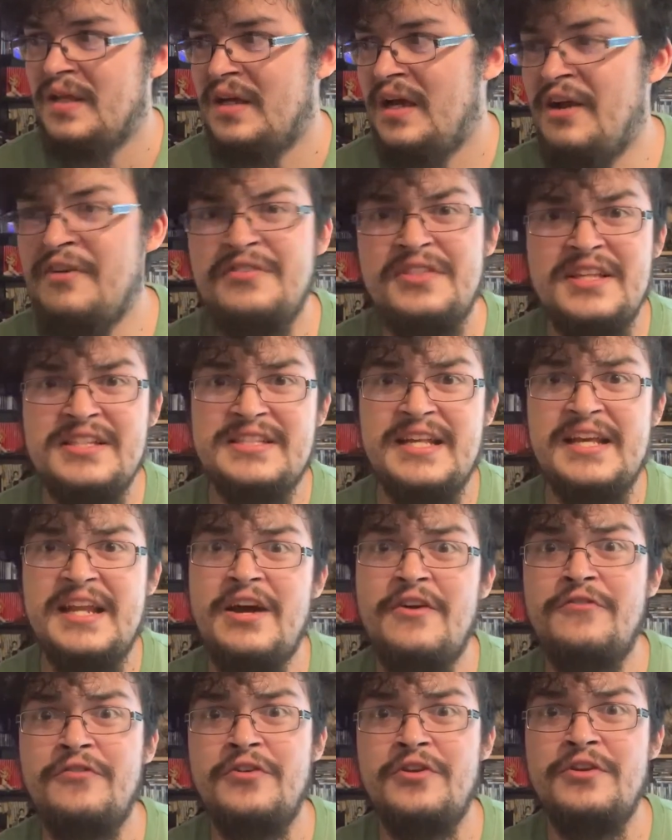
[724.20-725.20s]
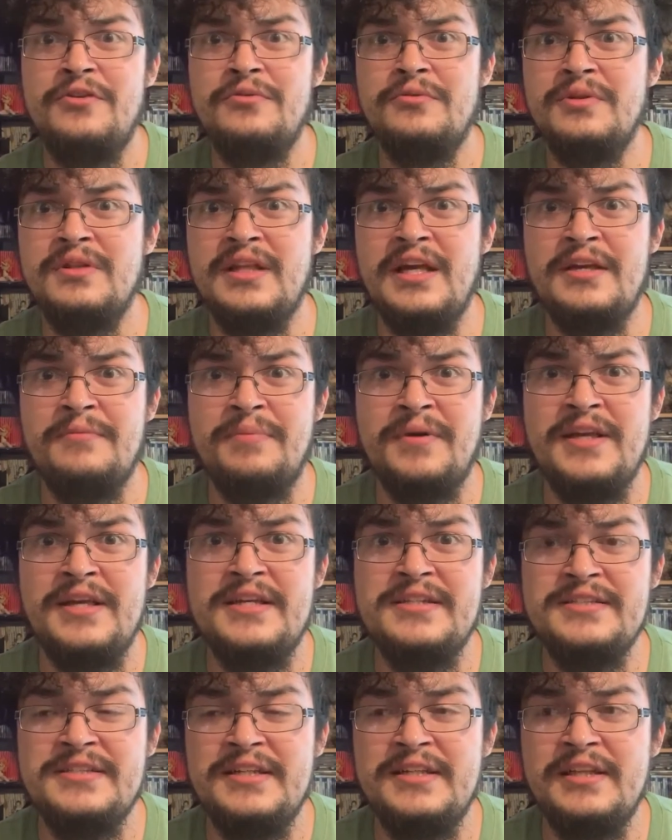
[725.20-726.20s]
Everything's laid out for you like pretty
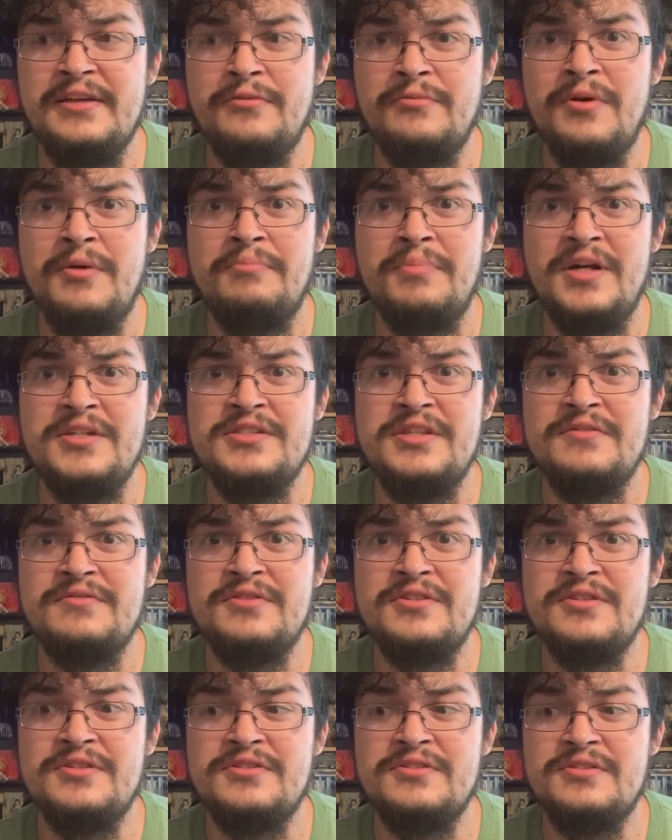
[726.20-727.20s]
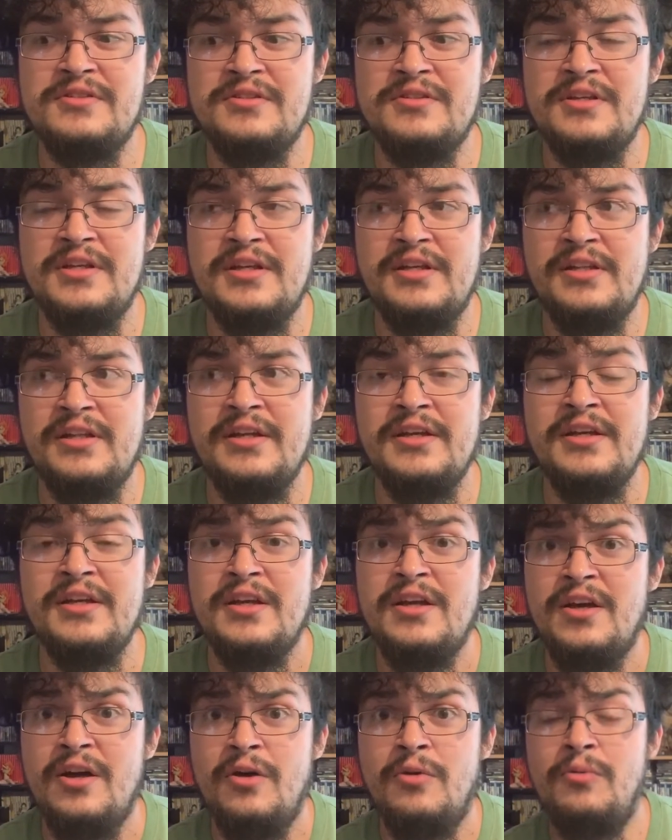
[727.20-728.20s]
easily, like what buttons you have to click.
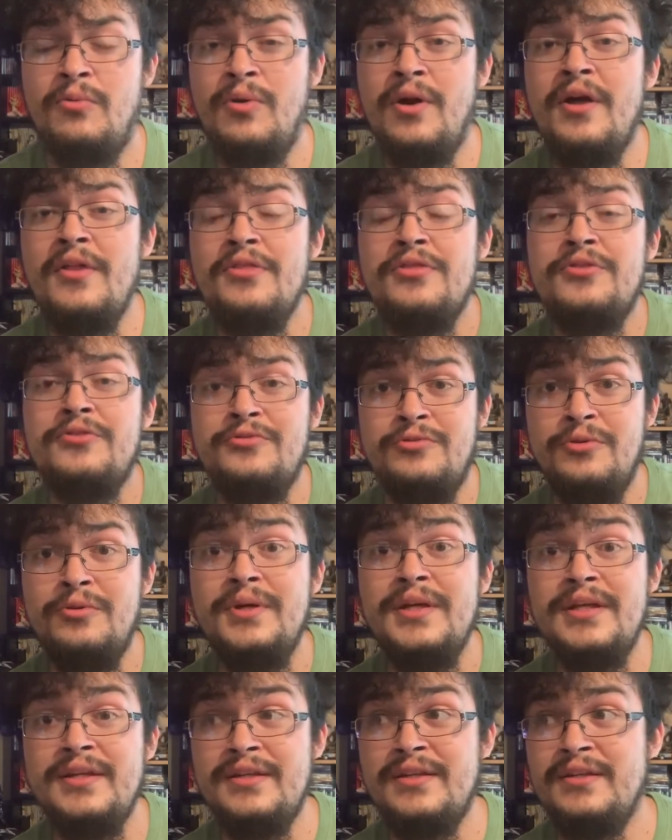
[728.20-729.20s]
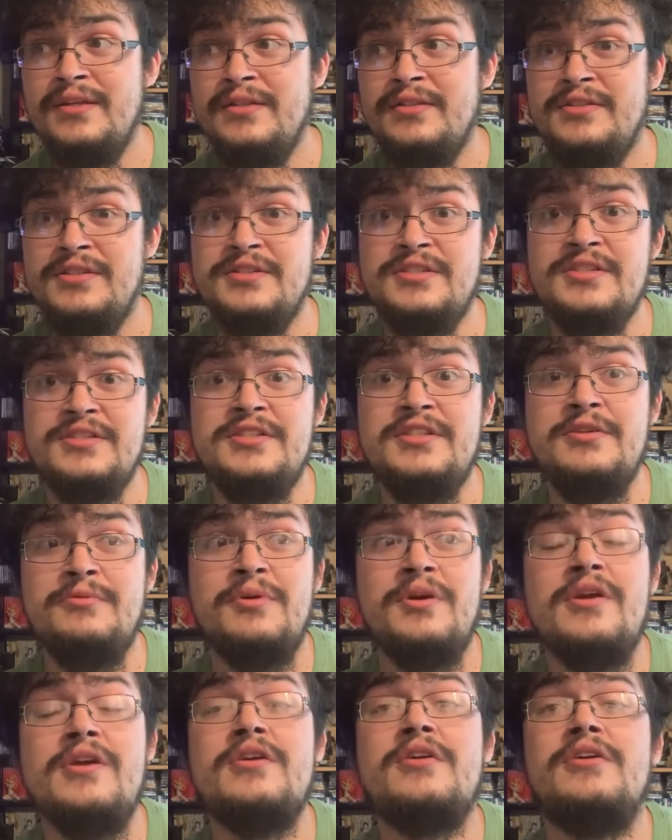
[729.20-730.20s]
Run through it just to see
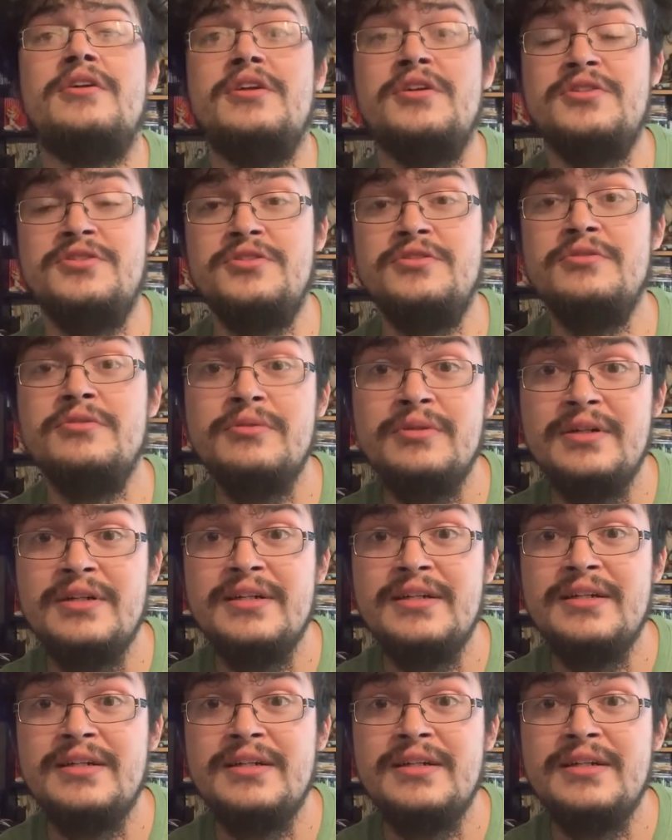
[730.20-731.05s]
what you're gonna do.